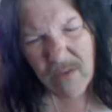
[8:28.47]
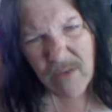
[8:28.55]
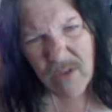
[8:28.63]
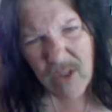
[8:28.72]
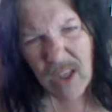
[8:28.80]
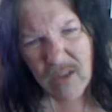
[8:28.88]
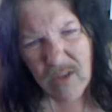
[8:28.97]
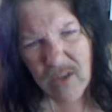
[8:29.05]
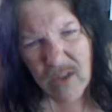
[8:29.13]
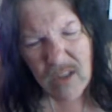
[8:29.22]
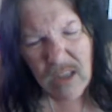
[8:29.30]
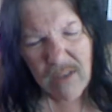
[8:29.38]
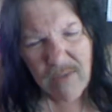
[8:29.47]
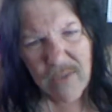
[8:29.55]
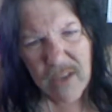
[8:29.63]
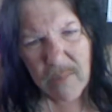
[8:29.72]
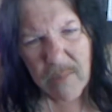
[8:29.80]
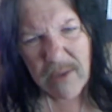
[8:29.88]
today's I have a
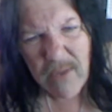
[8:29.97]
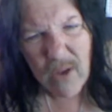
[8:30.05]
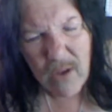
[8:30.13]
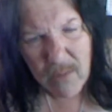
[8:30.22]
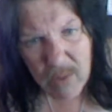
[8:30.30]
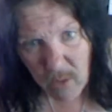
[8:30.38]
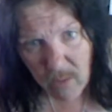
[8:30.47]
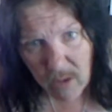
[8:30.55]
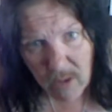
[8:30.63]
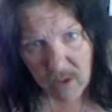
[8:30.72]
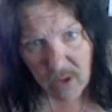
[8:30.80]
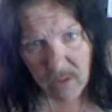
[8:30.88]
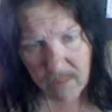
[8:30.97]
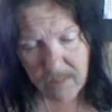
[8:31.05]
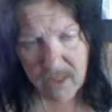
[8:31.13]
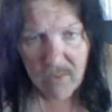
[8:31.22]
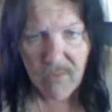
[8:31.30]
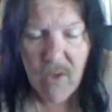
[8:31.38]
thing about fire. Sorry, I
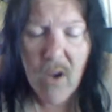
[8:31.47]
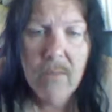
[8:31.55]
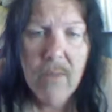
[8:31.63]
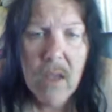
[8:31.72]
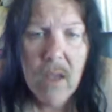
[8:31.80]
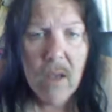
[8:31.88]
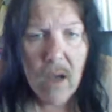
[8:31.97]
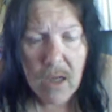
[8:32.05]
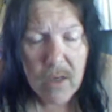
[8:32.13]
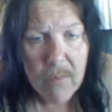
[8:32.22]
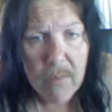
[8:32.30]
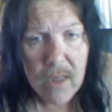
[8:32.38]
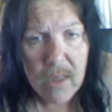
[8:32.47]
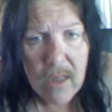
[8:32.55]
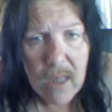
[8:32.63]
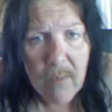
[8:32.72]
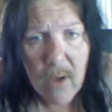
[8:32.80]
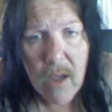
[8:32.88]
mentioned fire. I didn't mean
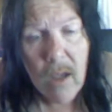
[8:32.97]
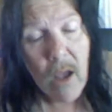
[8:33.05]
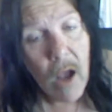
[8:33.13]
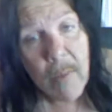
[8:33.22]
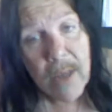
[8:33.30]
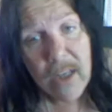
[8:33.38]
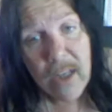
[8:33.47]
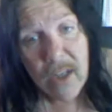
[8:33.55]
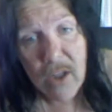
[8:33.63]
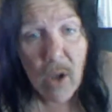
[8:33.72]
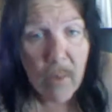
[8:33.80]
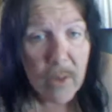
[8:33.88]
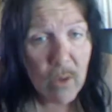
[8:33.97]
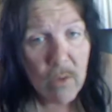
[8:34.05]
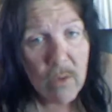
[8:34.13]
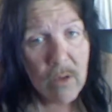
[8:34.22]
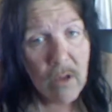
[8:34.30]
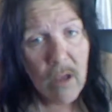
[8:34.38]
it that way. I meant it in the comical,
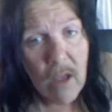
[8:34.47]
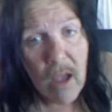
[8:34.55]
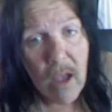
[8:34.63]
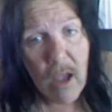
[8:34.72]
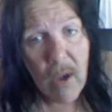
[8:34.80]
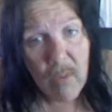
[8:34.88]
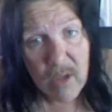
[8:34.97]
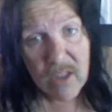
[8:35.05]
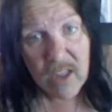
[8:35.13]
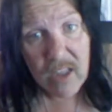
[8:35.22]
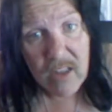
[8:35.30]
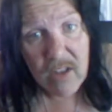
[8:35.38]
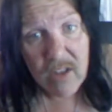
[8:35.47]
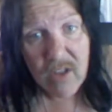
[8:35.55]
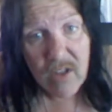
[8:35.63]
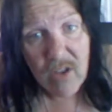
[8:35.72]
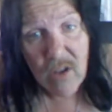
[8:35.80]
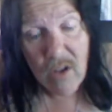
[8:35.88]

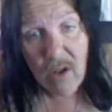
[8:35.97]
ridiculous,